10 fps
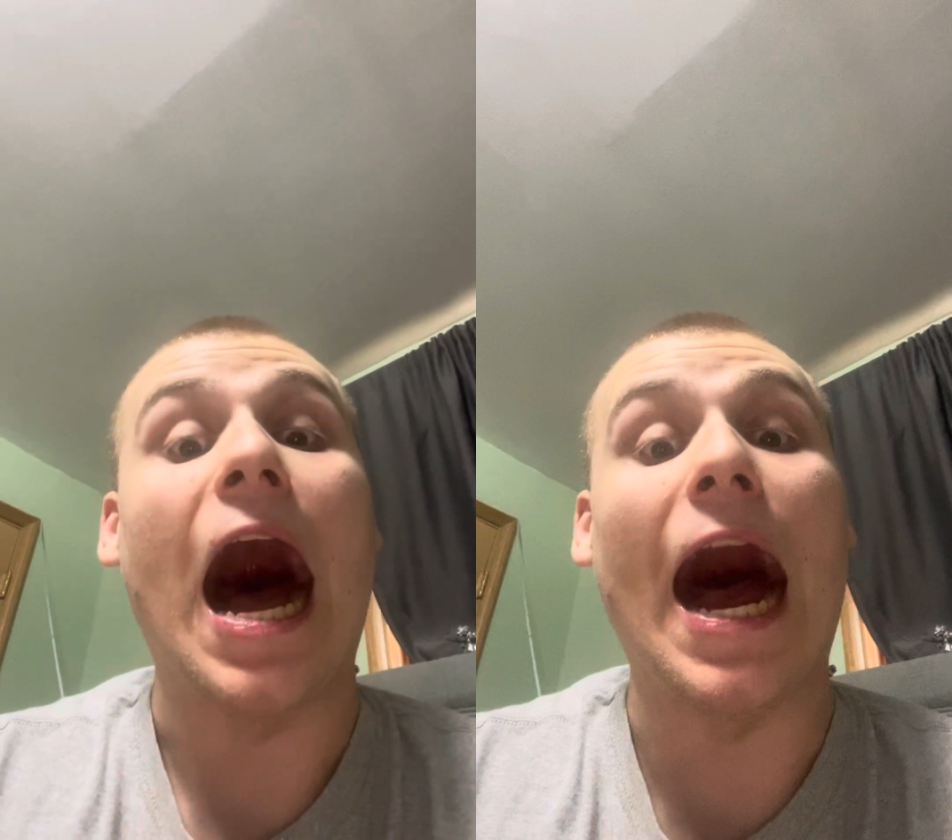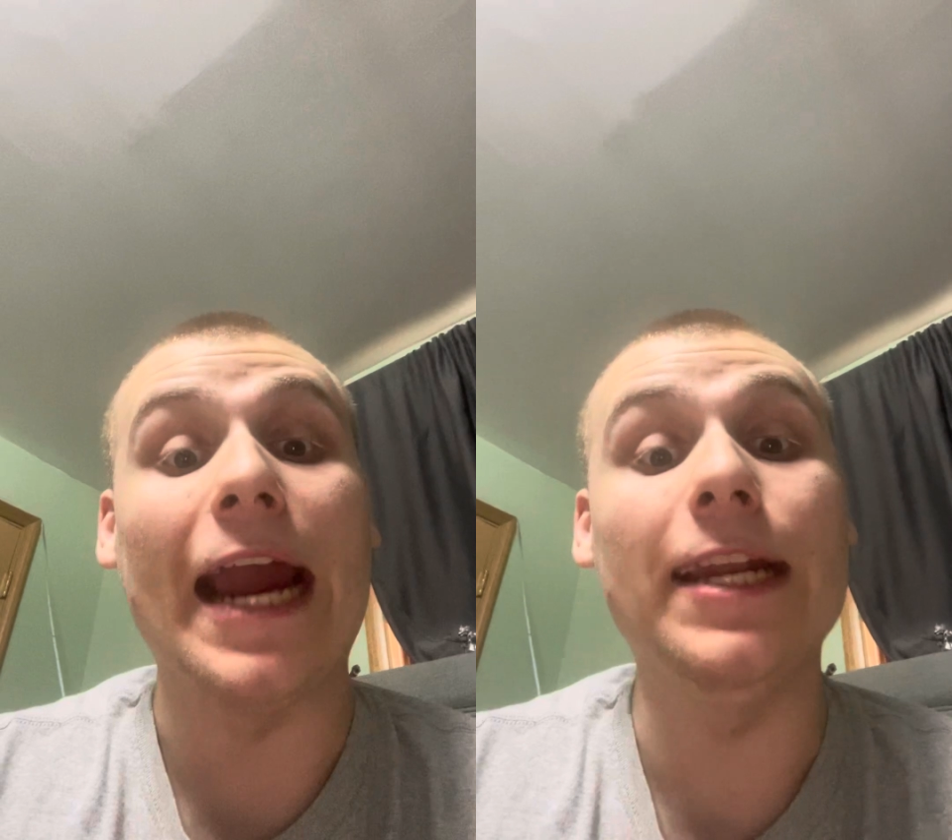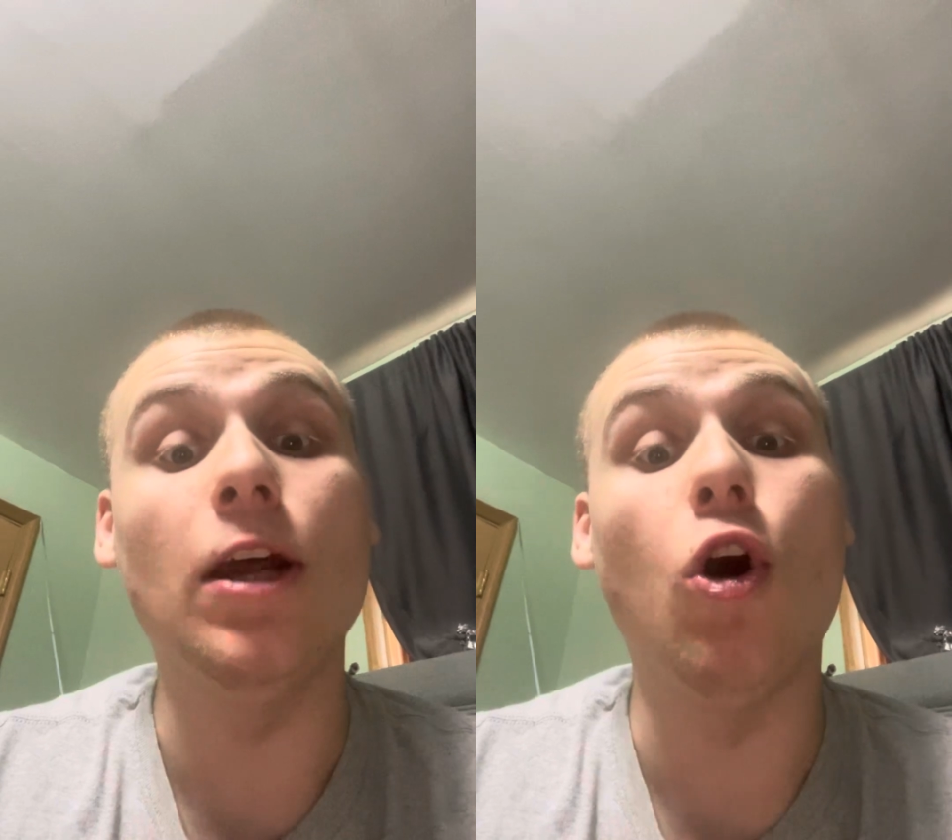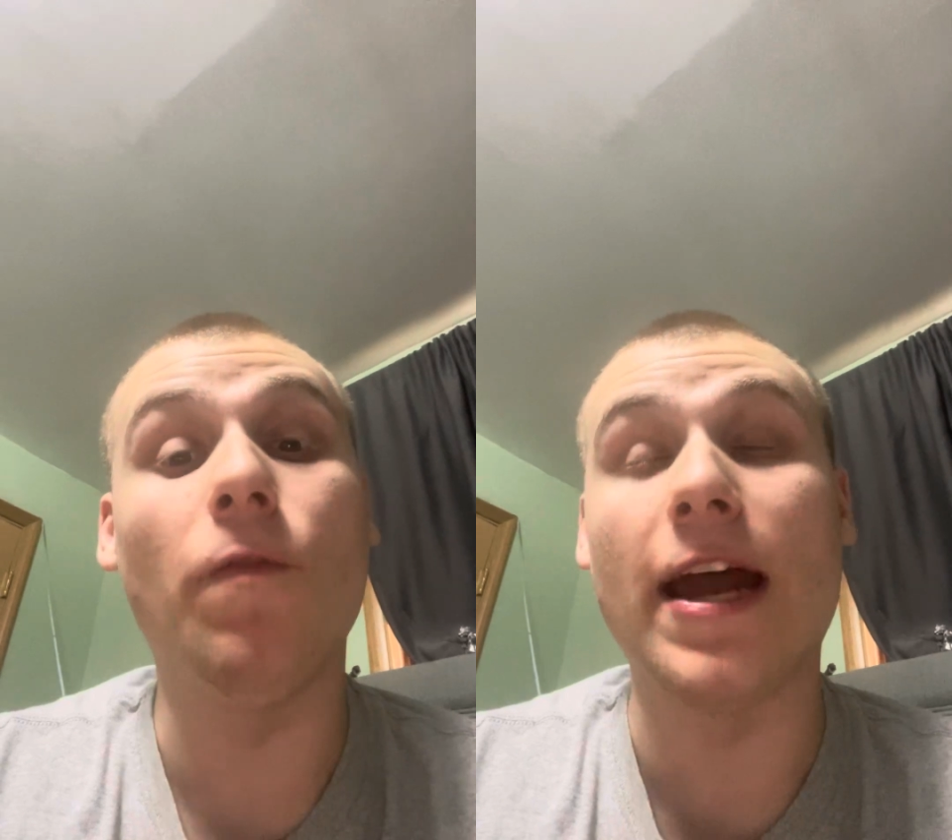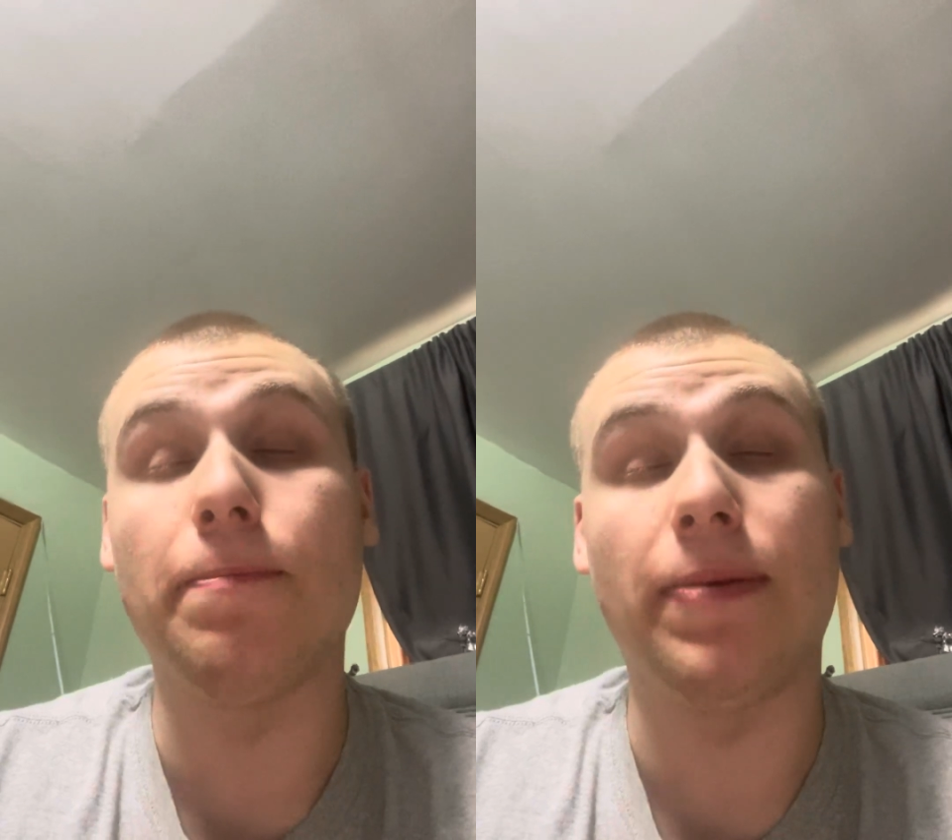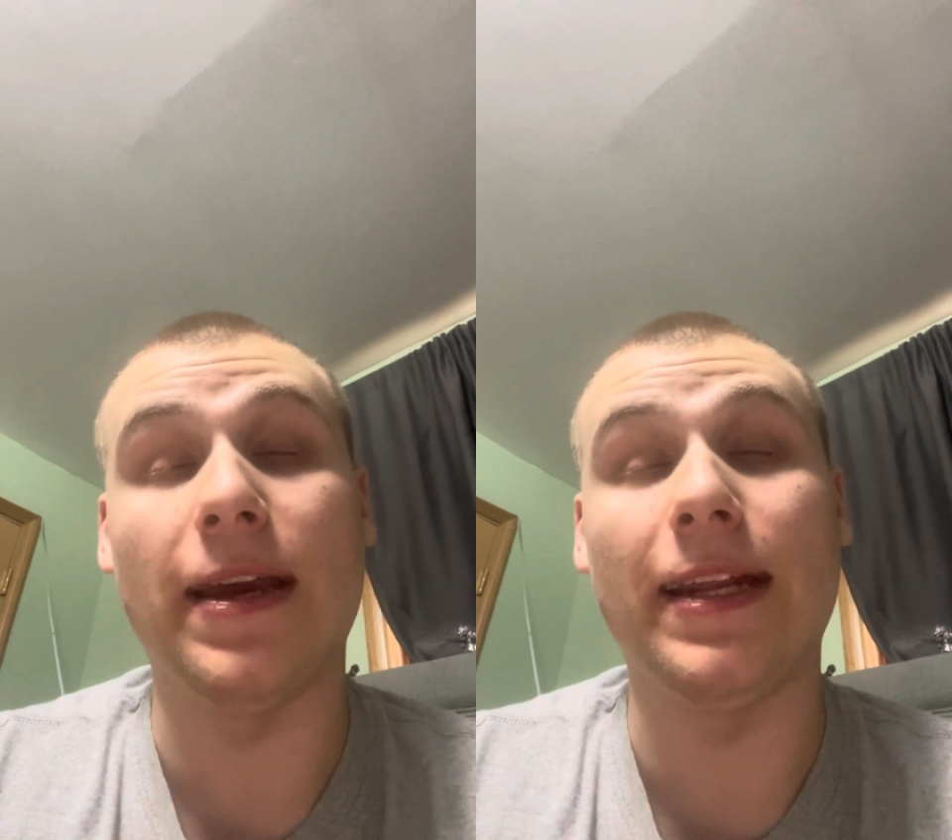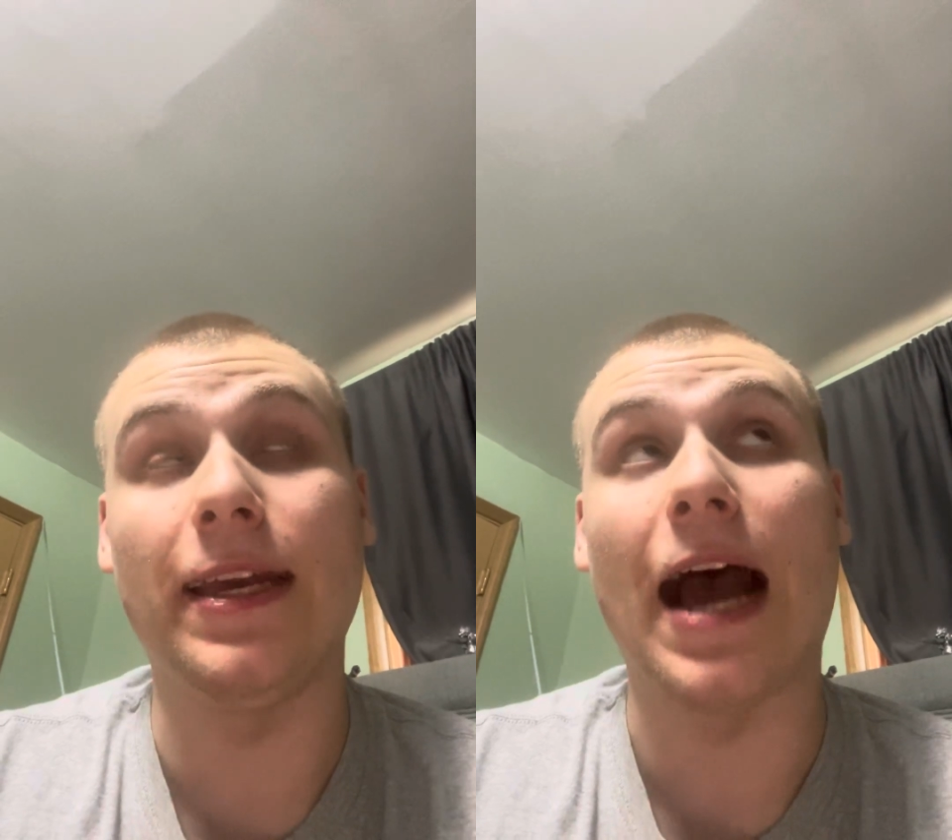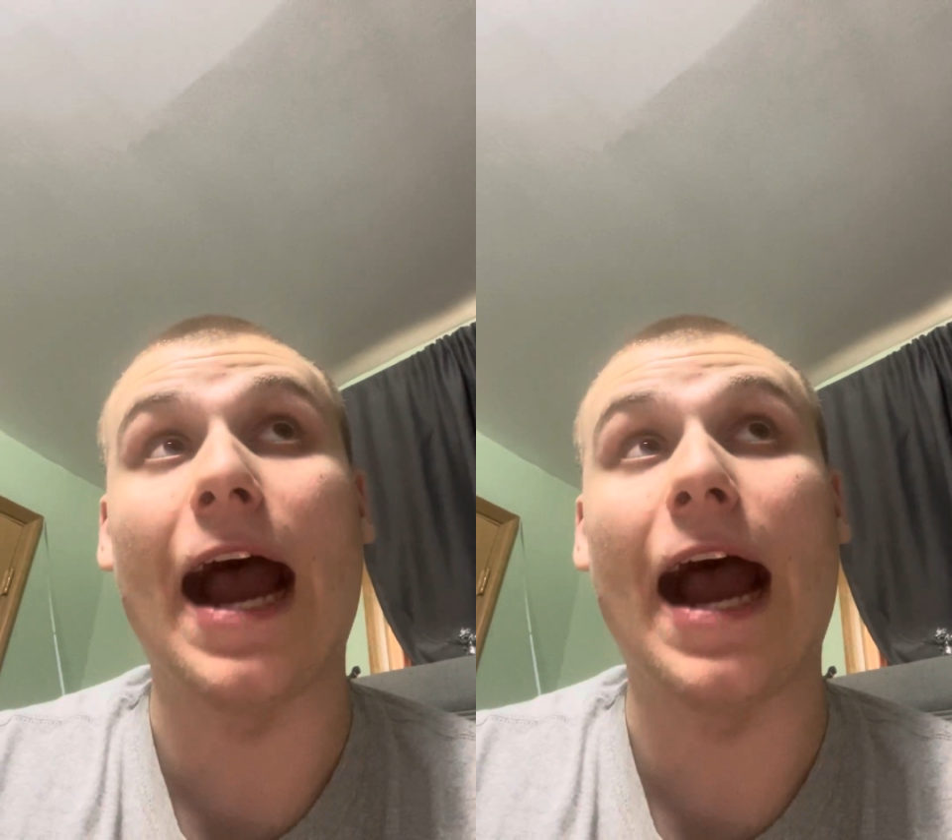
I know that opinion.